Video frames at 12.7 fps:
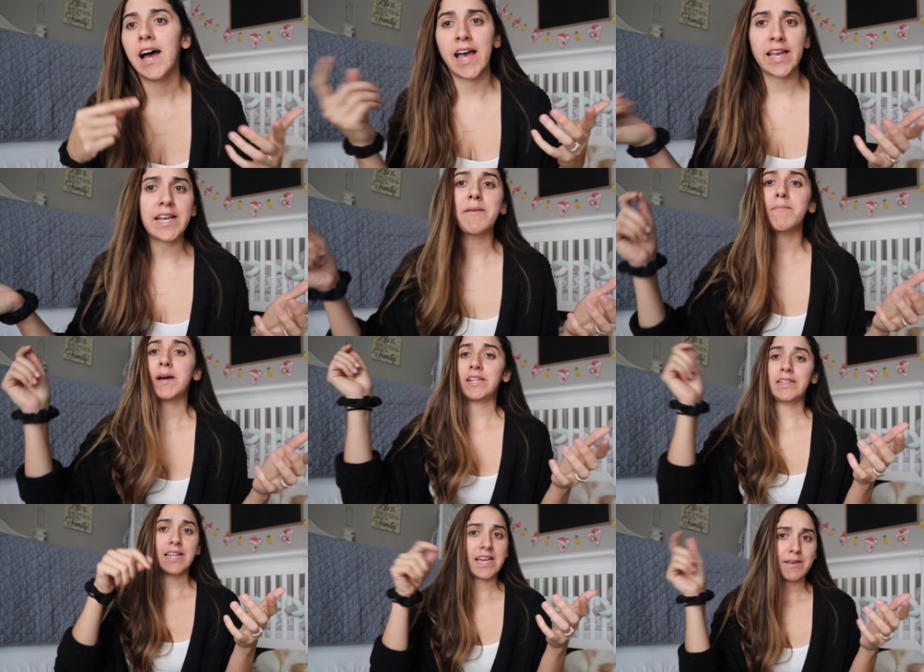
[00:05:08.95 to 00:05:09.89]
I got
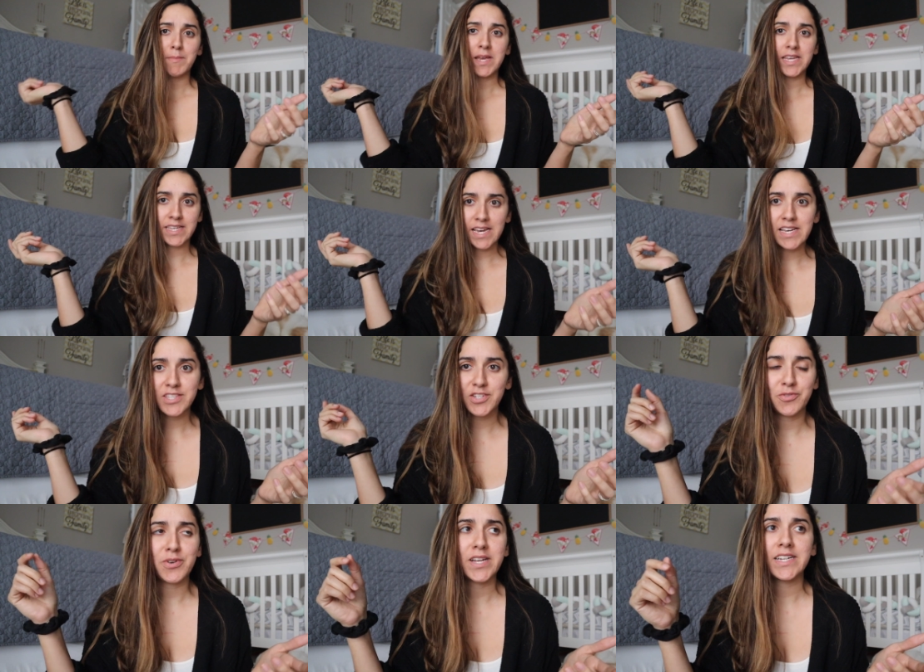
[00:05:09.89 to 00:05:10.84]
my guests
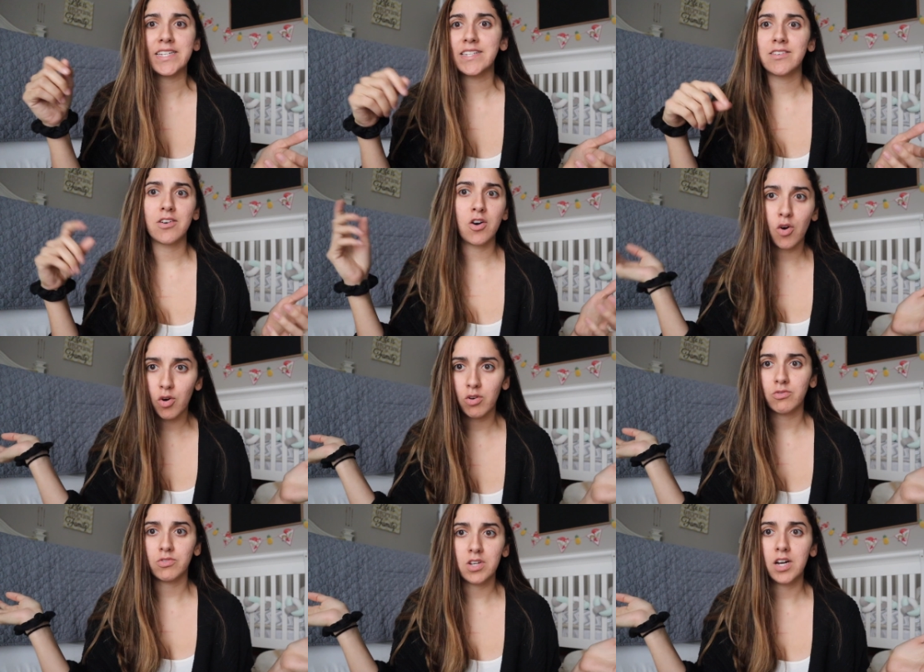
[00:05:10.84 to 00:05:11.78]
already
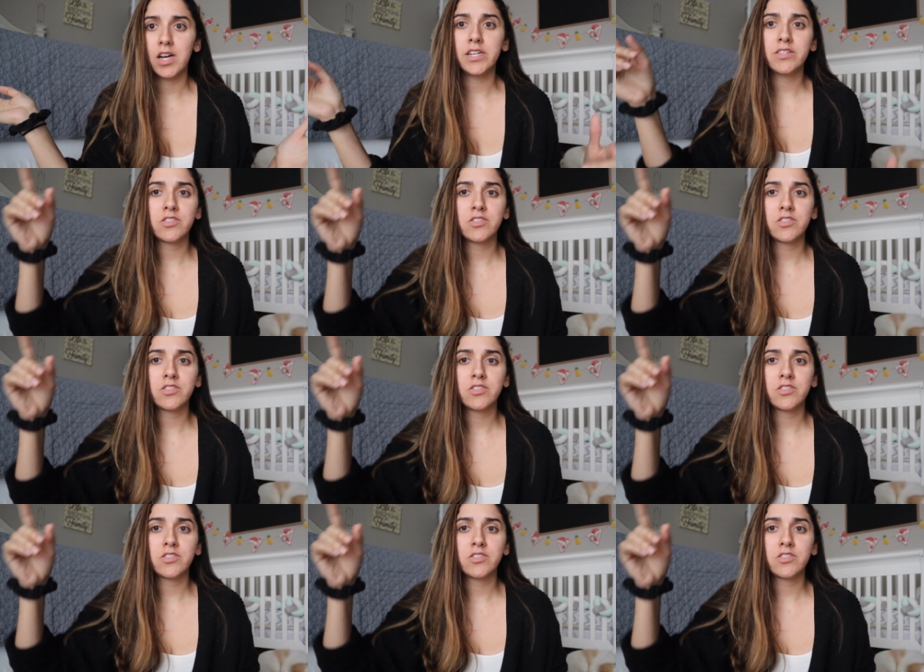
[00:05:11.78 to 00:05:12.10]
all done.